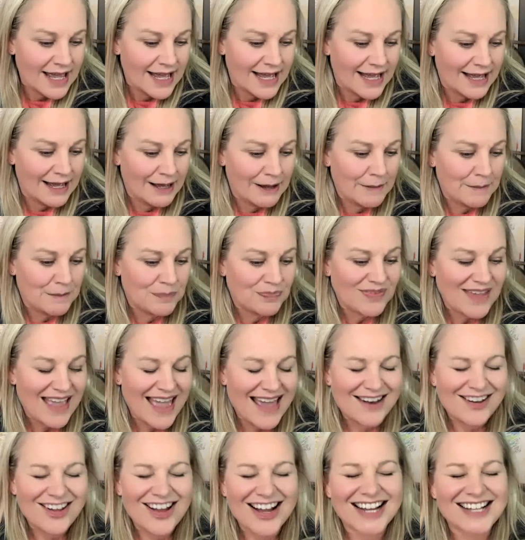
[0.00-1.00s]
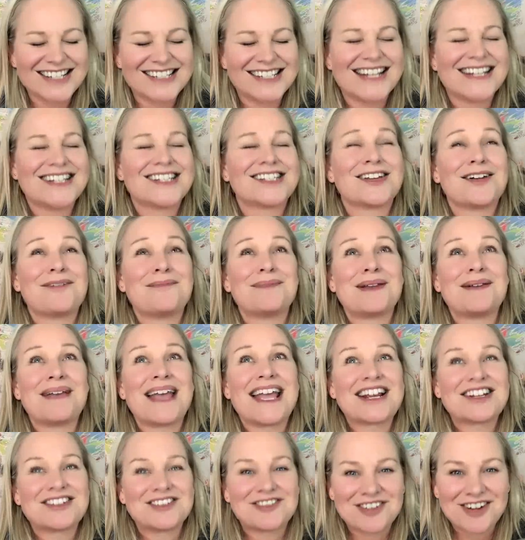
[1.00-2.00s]
Um, and like I said, so many
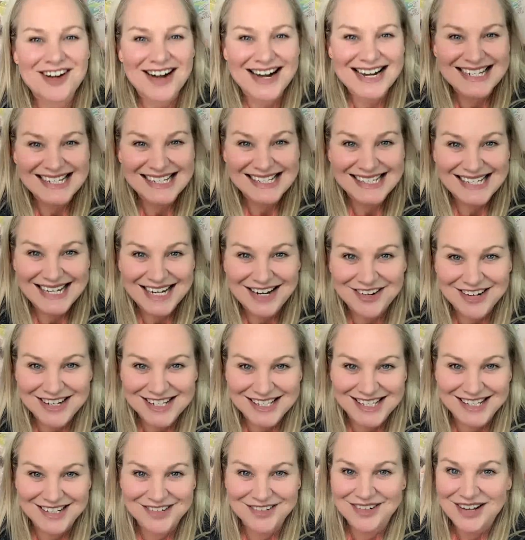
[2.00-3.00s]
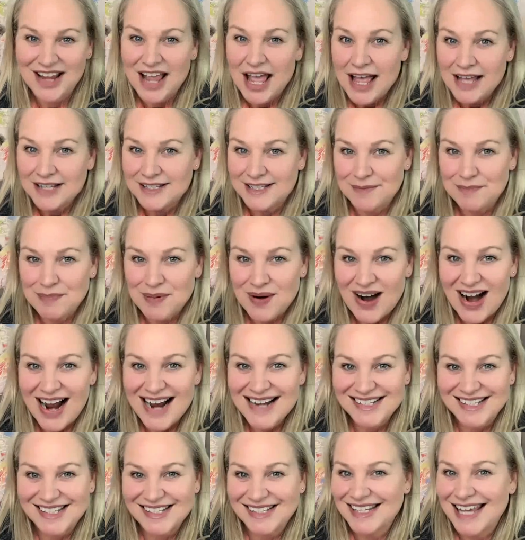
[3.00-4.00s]
extra great secrets and
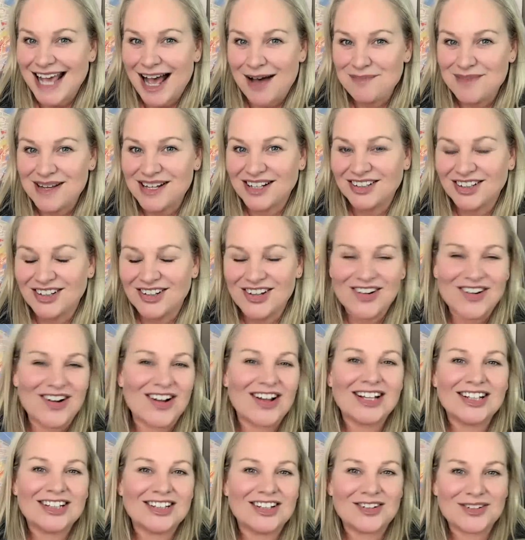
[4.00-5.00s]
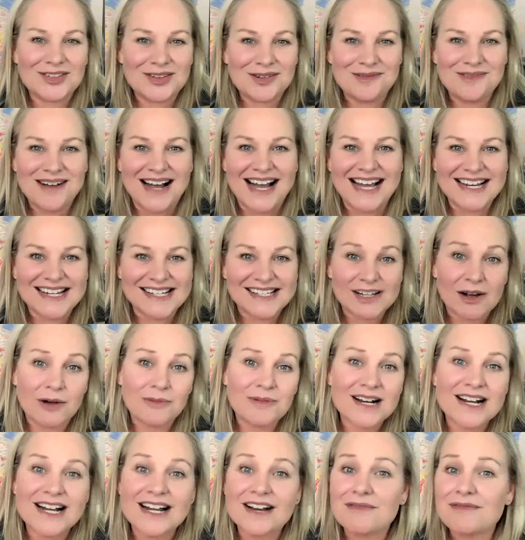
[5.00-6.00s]
surprises coming along along the way. So I
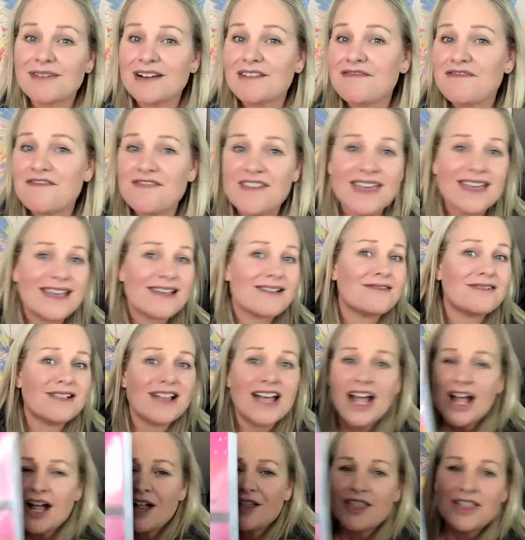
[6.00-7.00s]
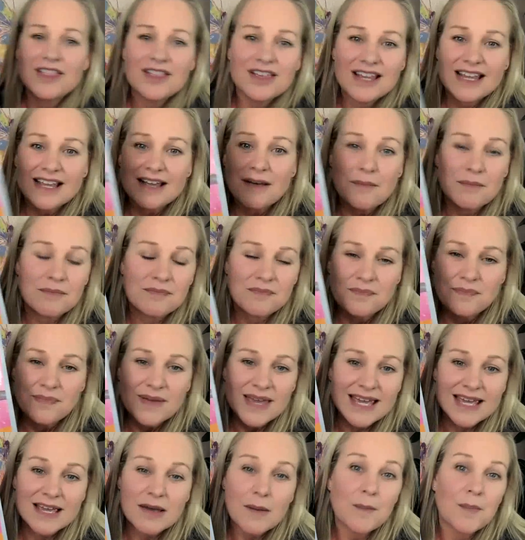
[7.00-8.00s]
wanted to reveal the
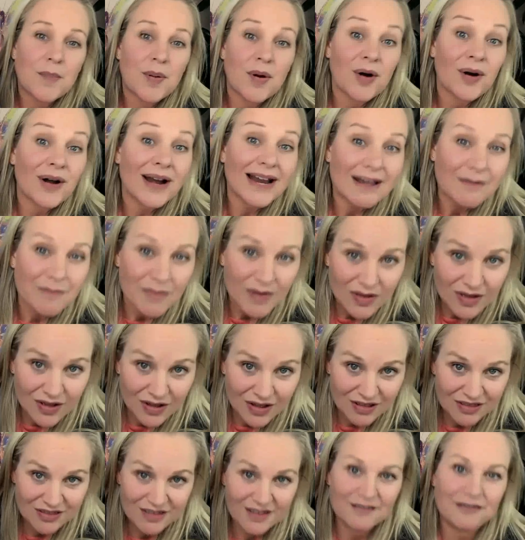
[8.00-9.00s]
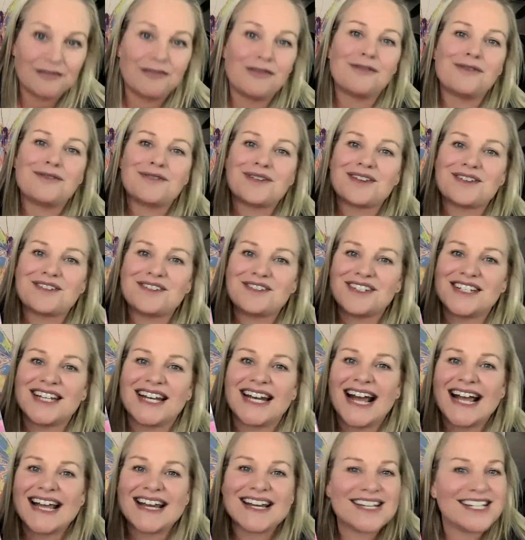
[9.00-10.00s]
big pre-birth for you
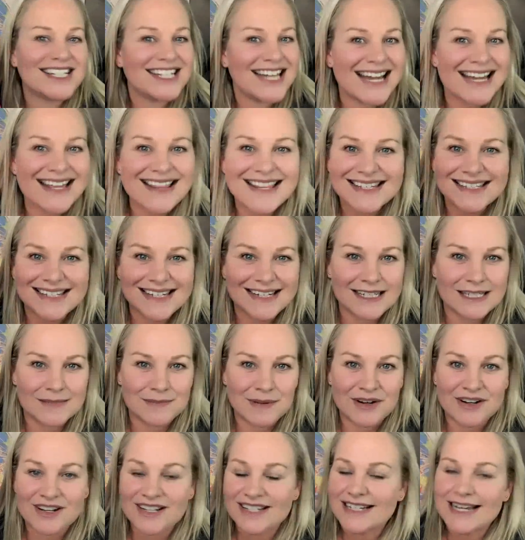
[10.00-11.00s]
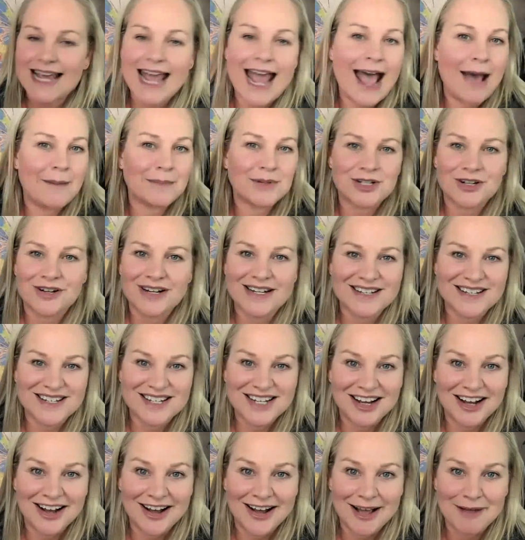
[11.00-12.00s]
today. Share this experience, capture it in
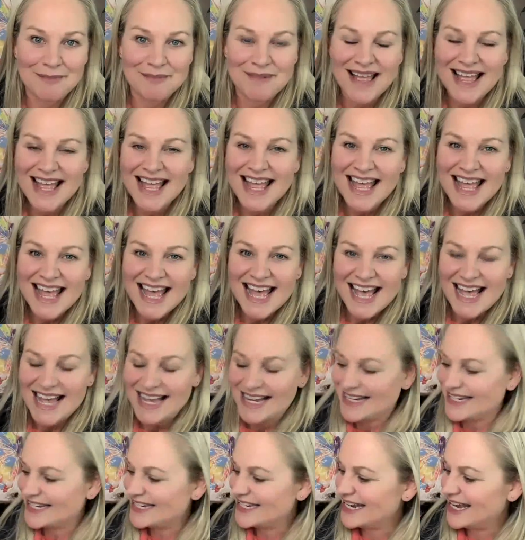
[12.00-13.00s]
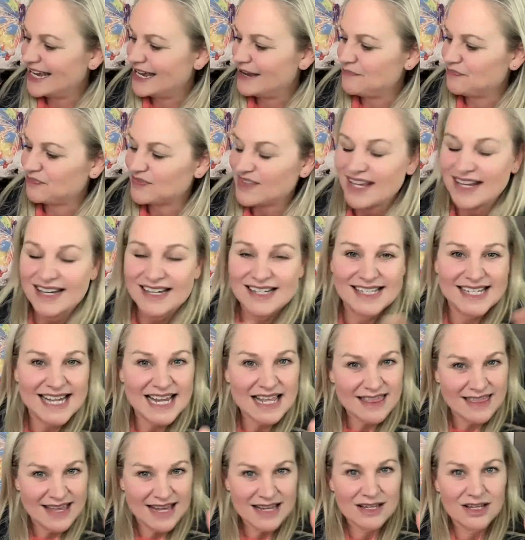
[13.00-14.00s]
time, and um, and
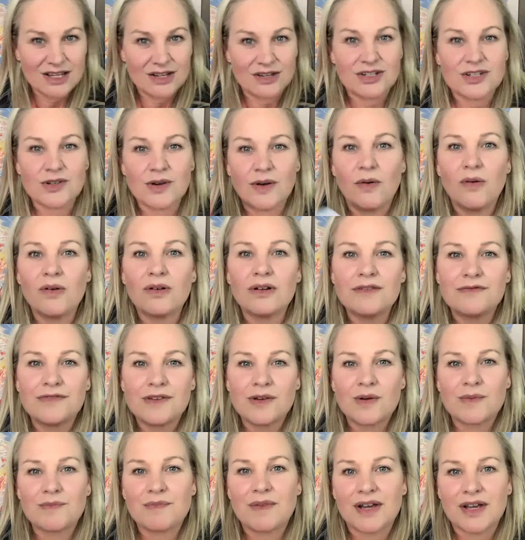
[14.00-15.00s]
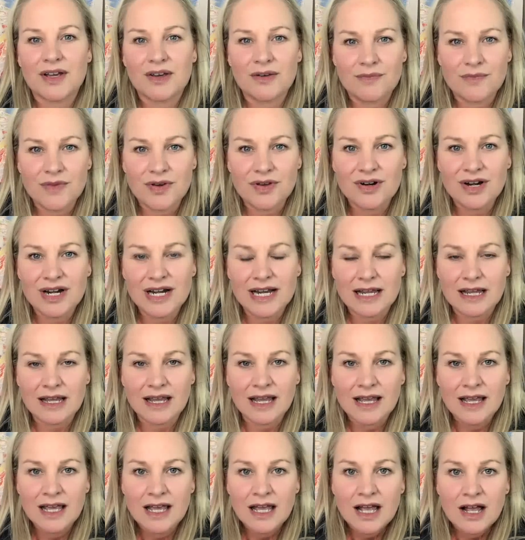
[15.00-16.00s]
say thank you to all of you in my
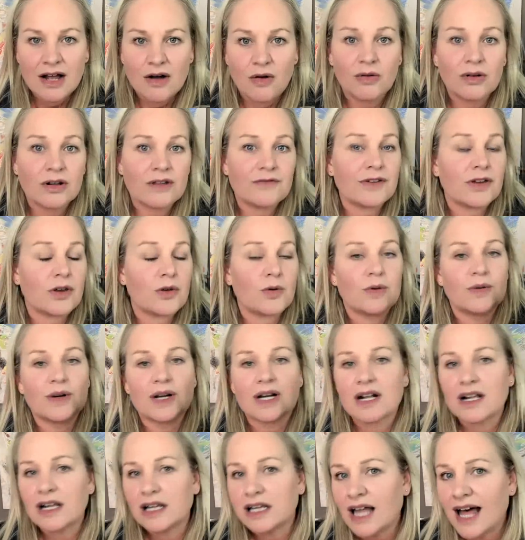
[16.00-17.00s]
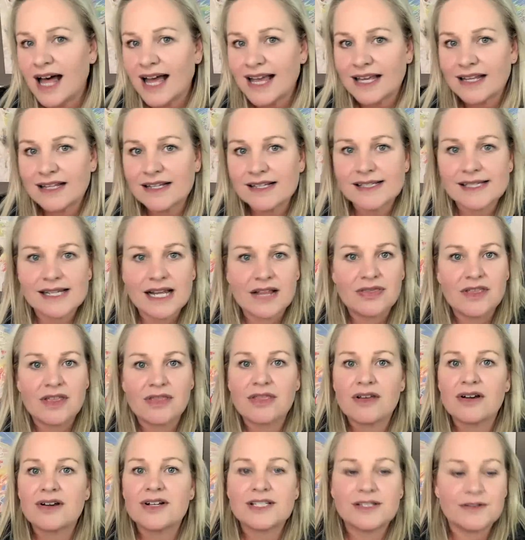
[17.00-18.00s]
community all of you who are clients, and
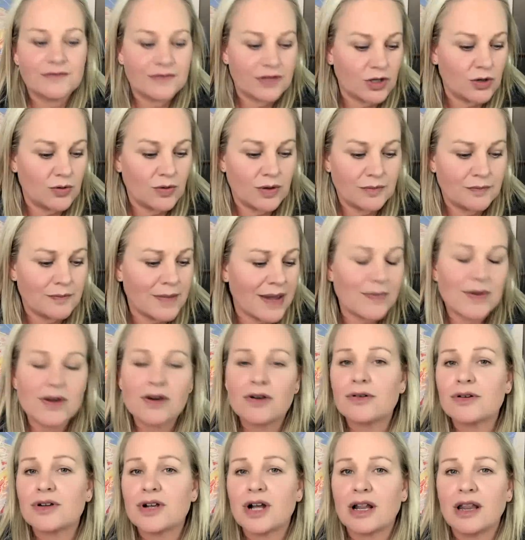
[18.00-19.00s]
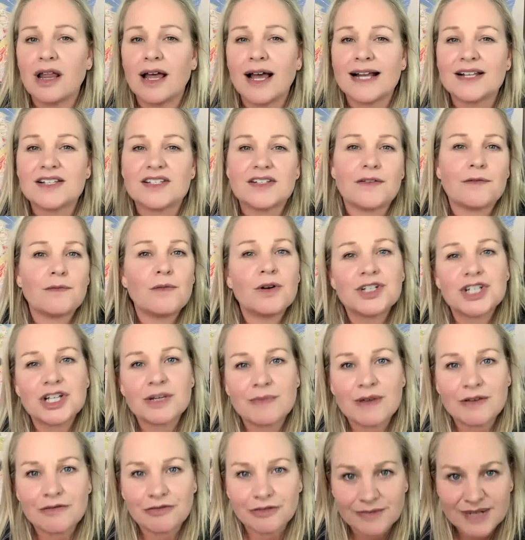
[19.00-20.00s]
then those of you who are maybe not clients, you're
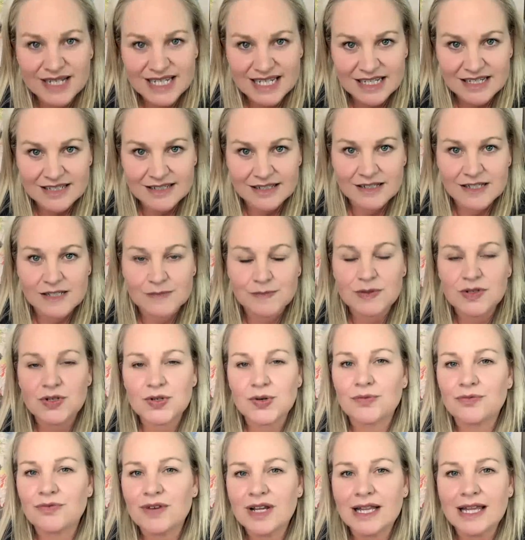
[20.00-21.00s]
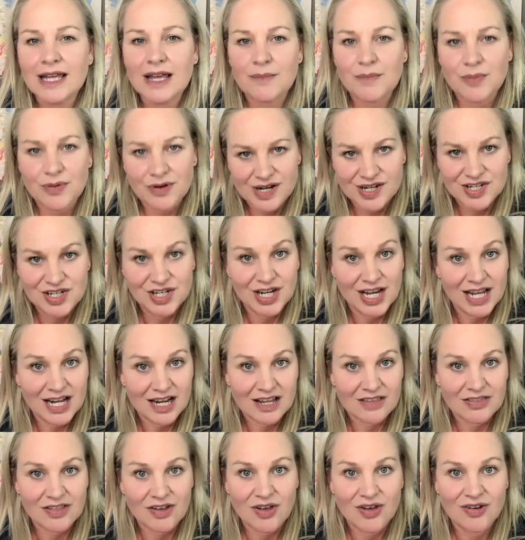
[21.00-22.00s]
watching me from a distance, but you're really
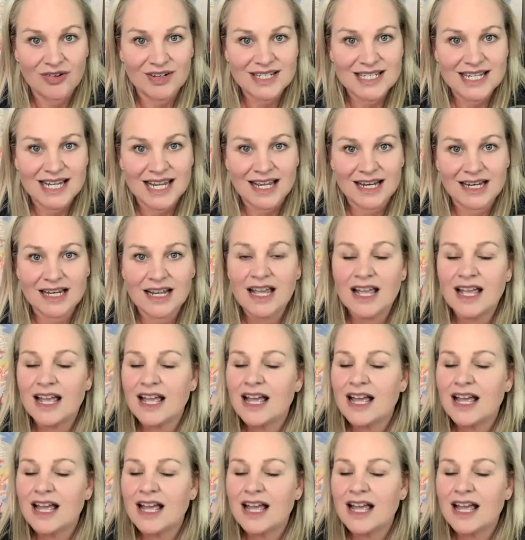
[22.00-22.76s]
appreciating the content.